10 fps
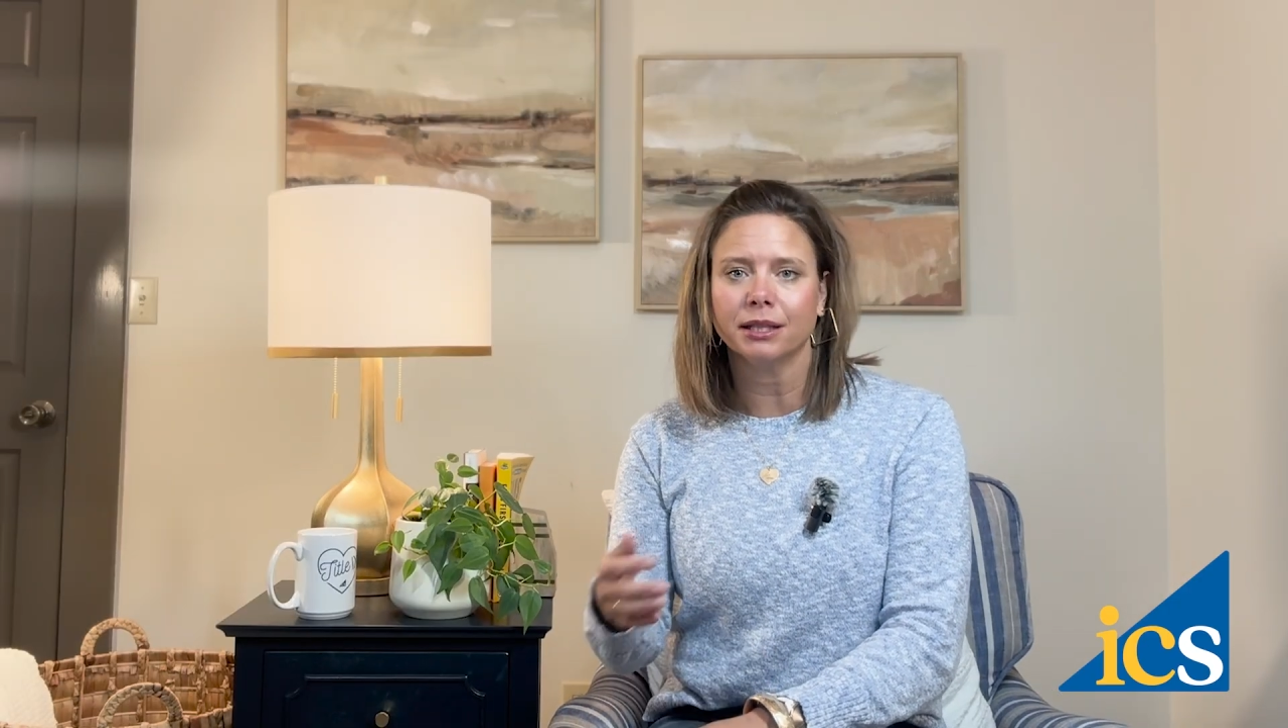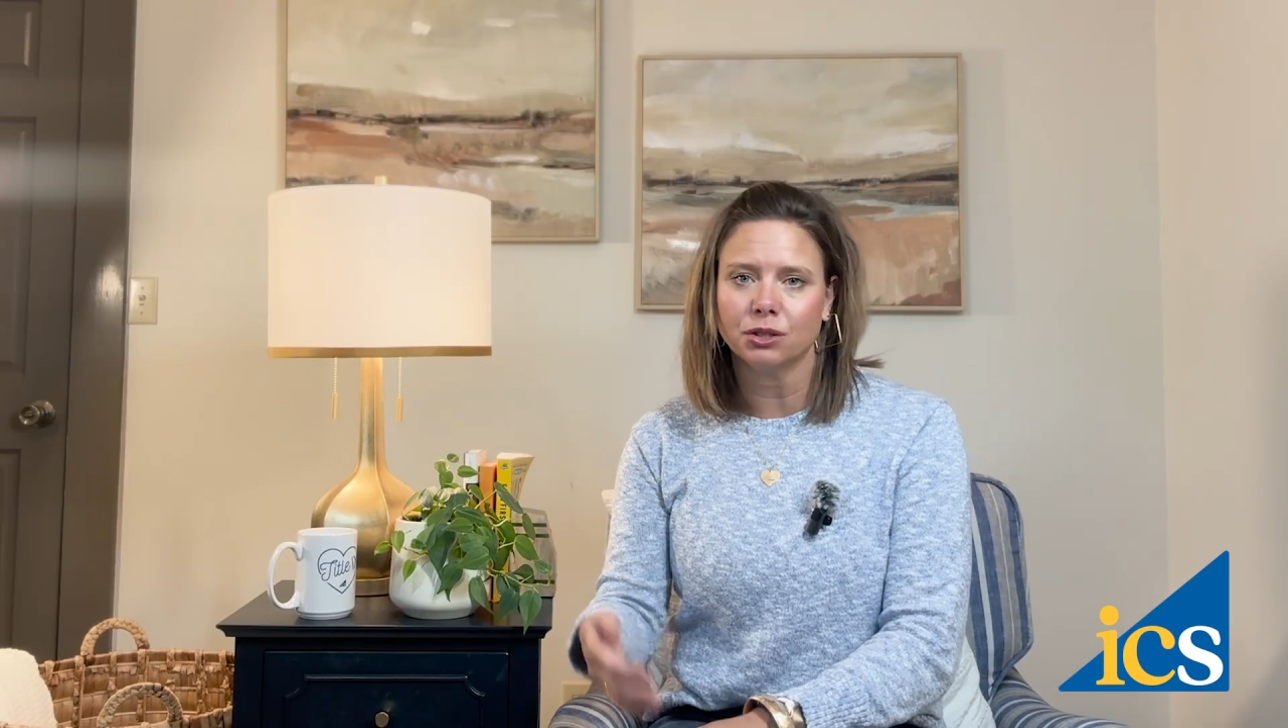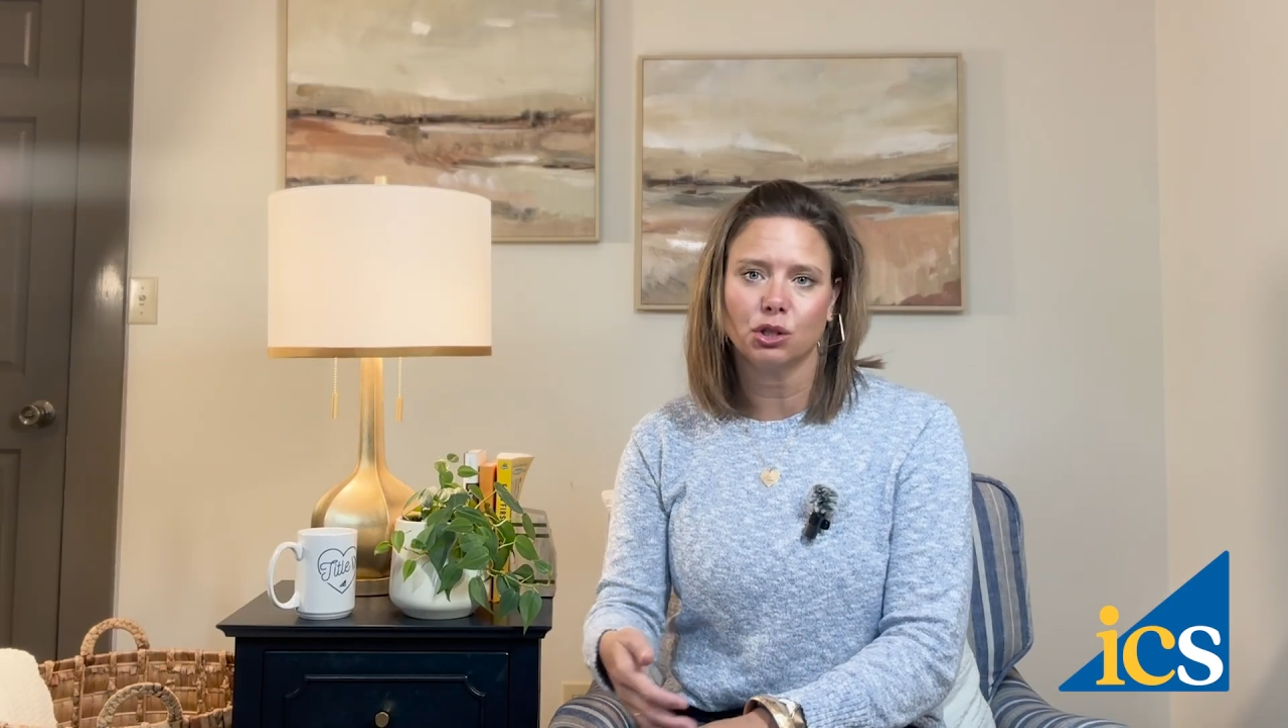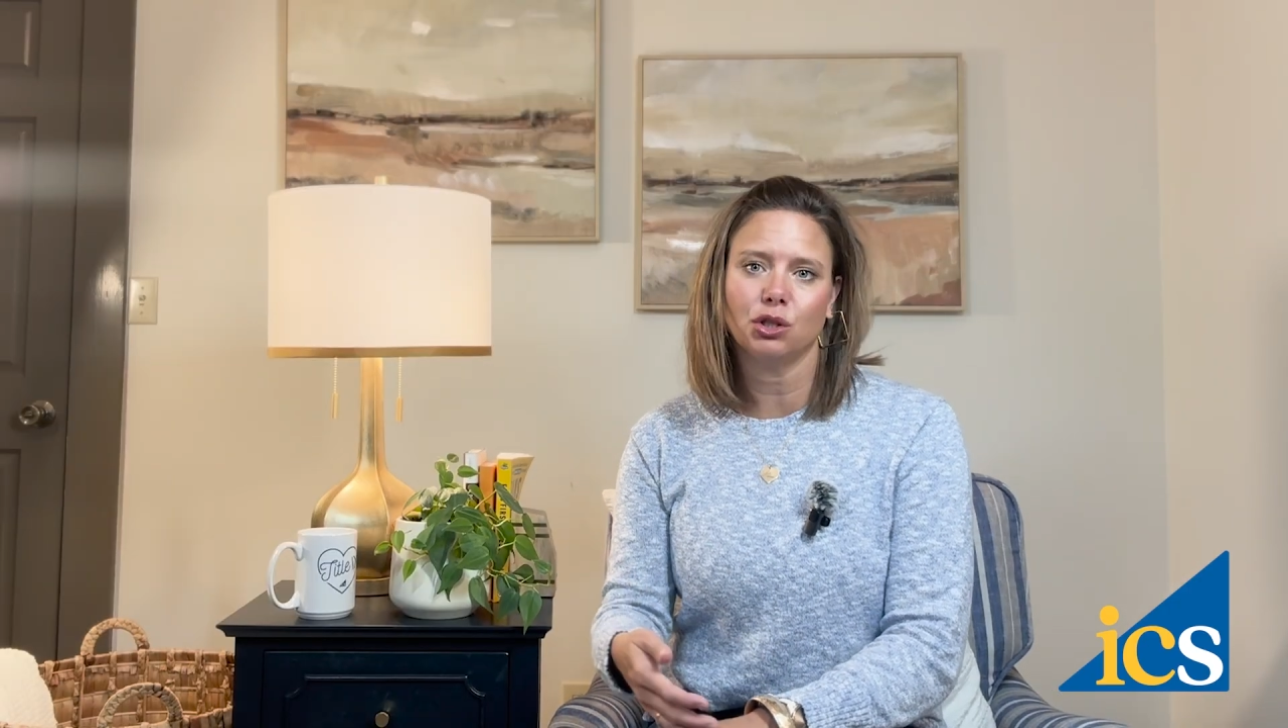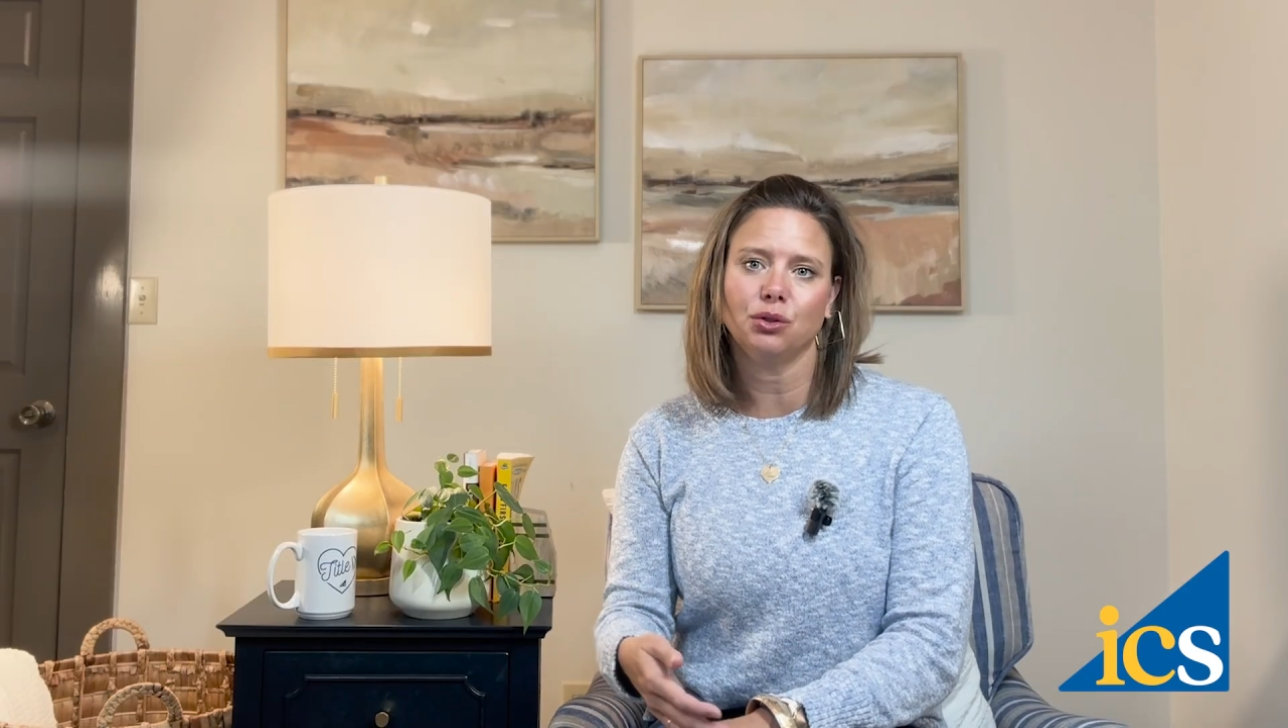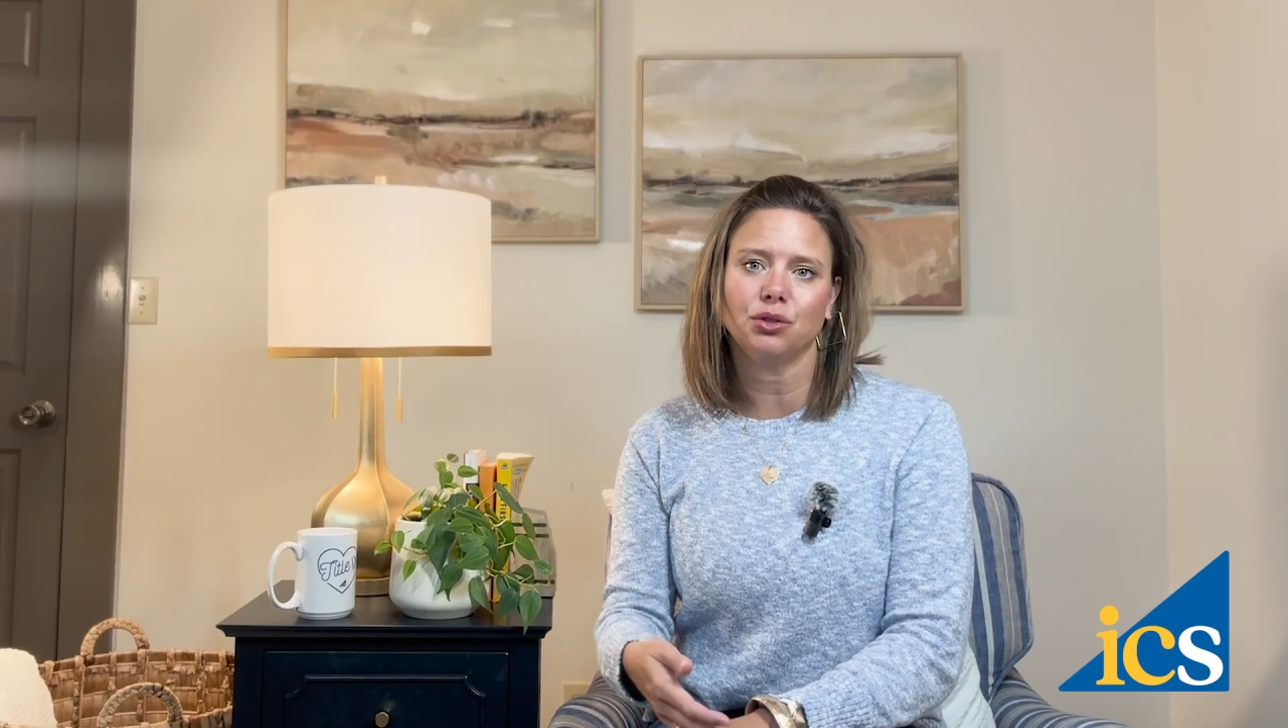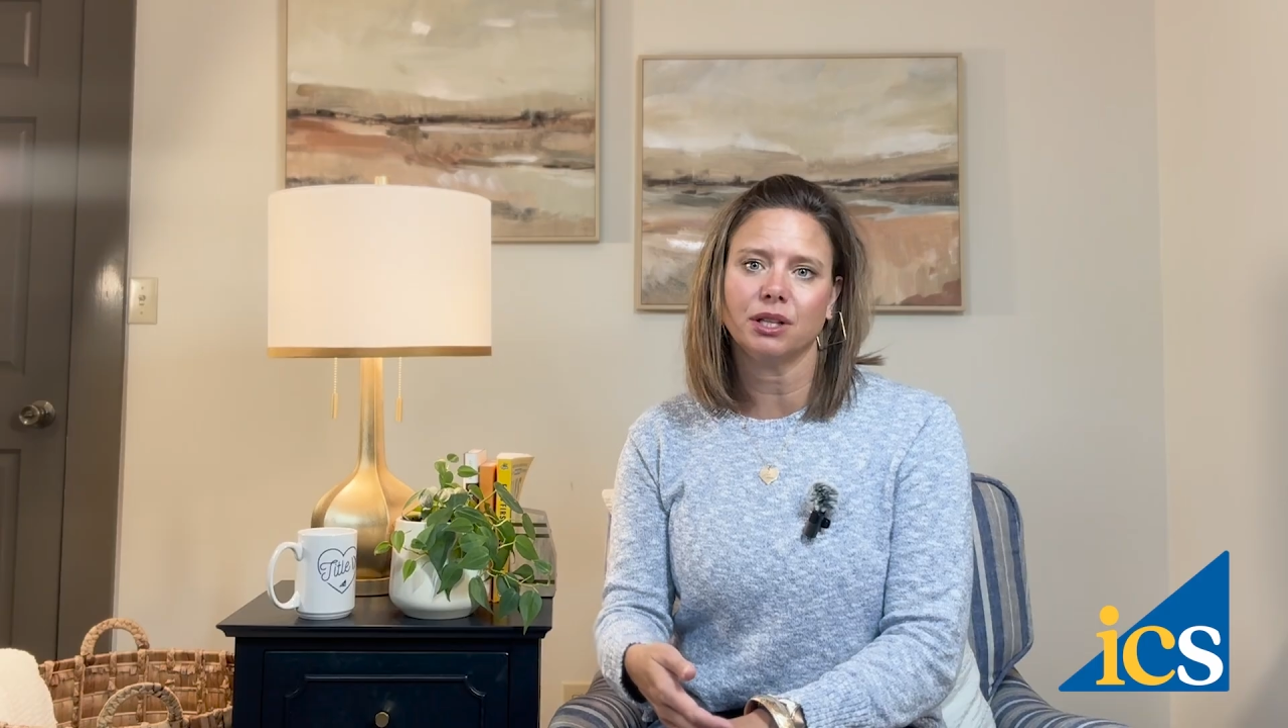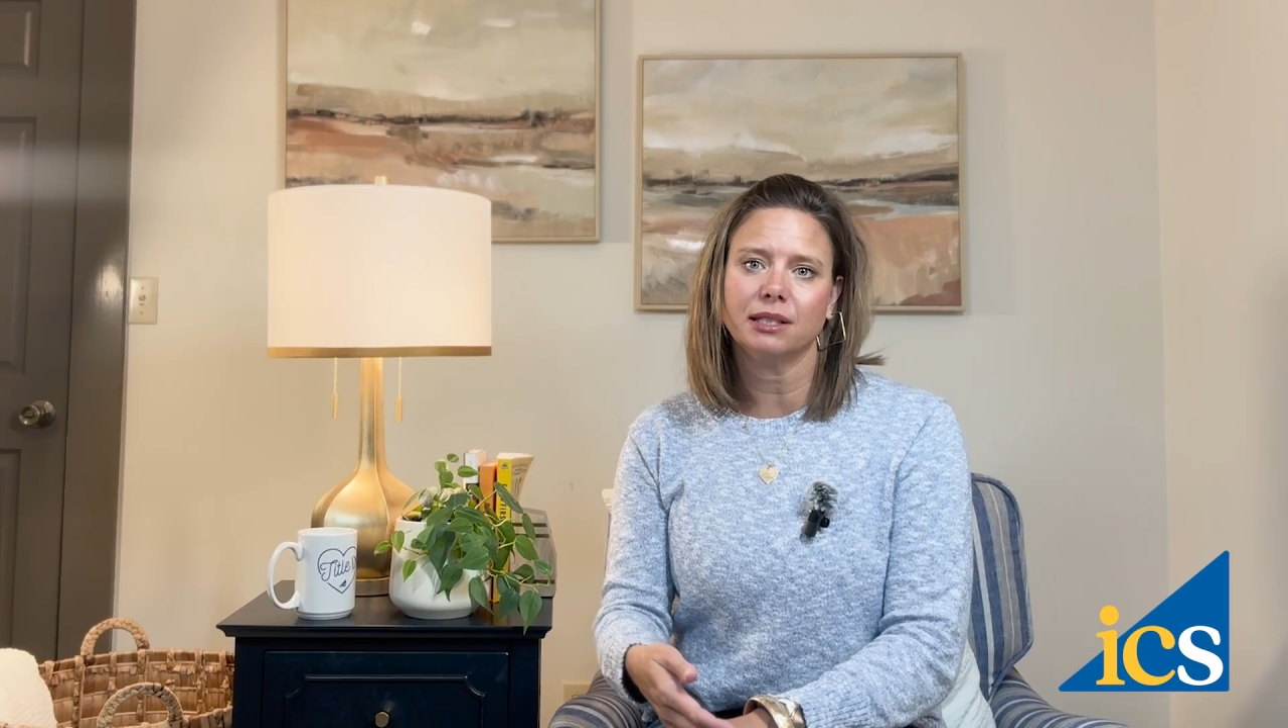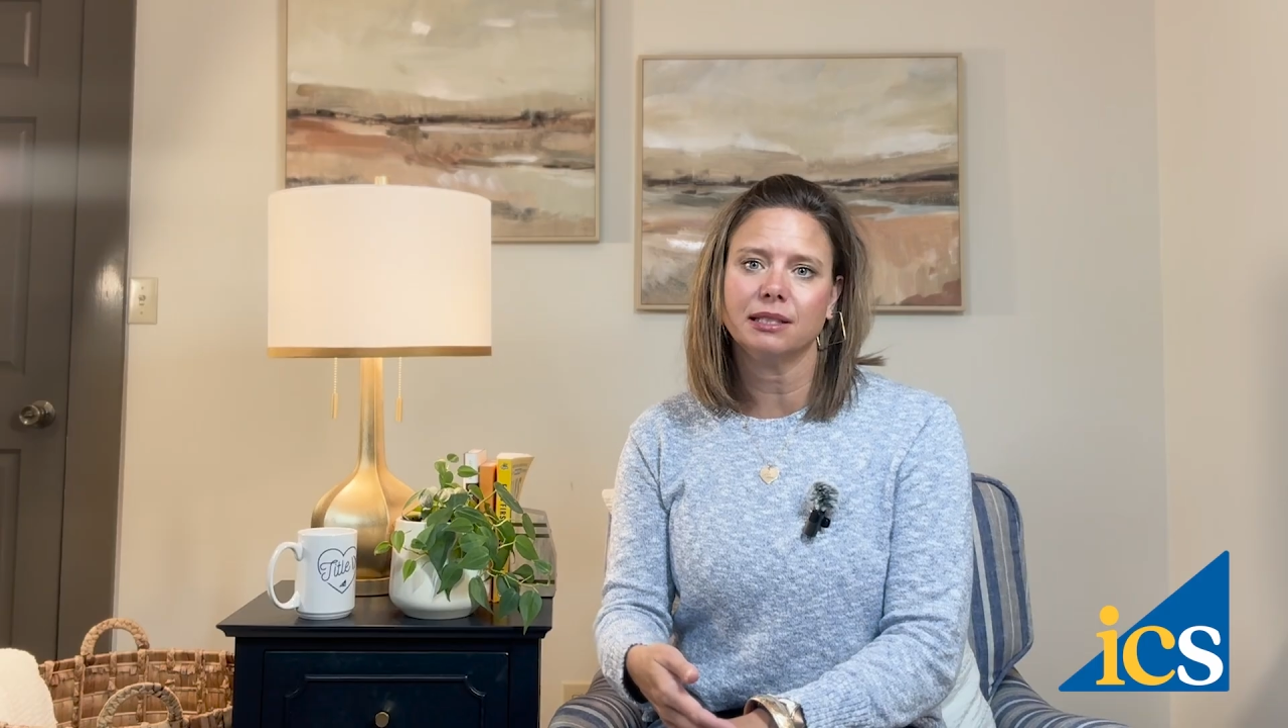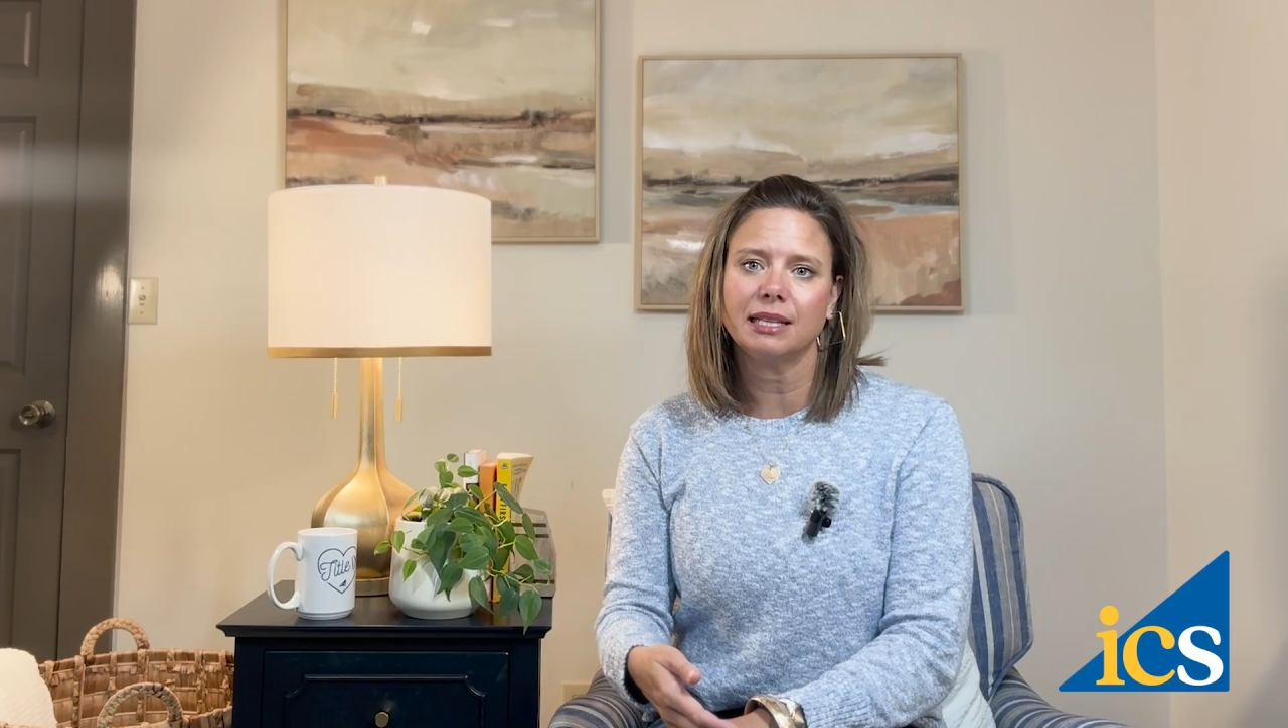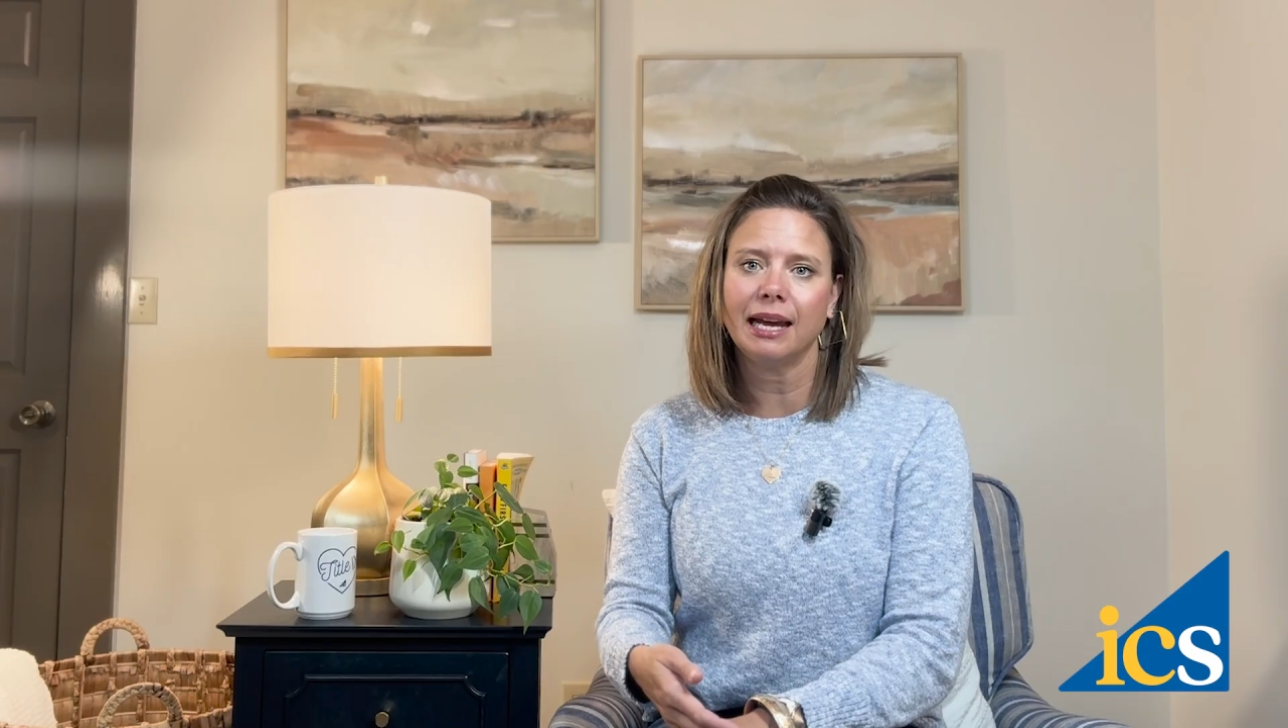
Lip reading: institutions.